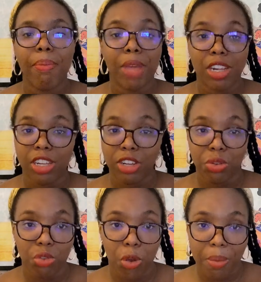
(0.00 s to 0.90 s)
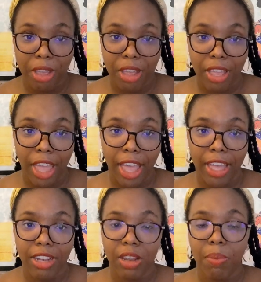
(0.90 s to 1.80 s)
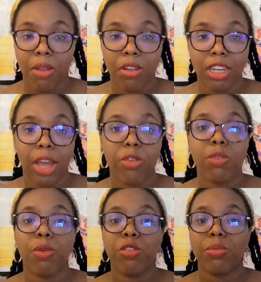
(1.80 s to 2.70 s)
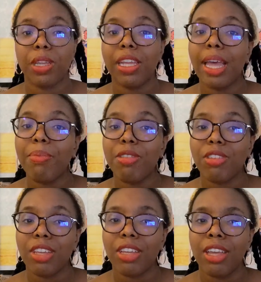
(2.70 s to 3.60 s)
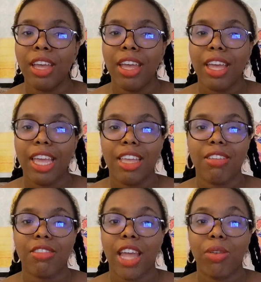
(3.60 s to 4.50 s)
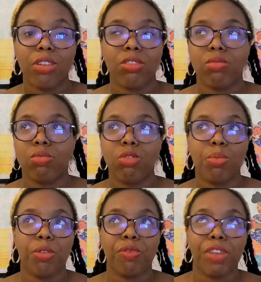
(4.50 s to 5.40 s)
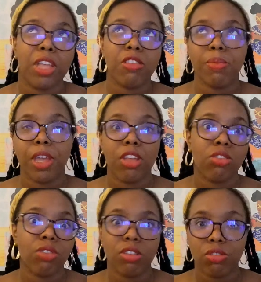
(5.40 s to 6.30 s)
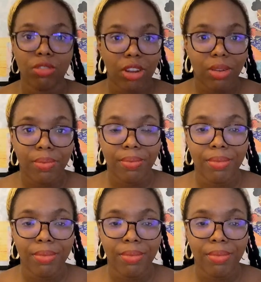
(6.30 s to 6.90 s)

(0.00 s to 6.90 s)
mentioning Newtopia, and the building that was supposed to be the embassy is now this super fancy pants restaurant.